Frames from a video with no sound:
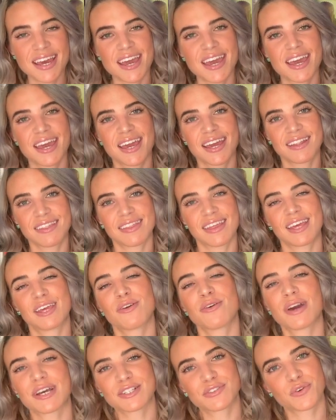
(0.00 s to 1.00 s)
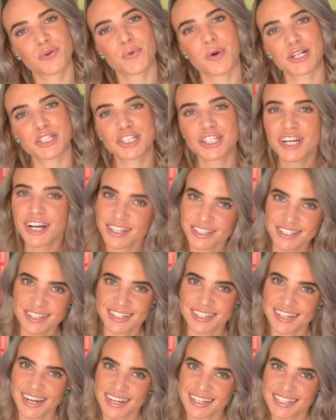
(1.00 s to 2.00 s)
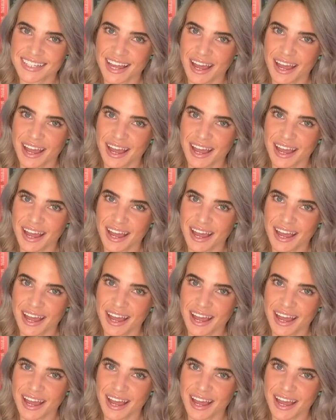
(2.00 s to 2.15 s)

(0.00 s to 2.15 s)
And thank you guys for watching. I'll see you next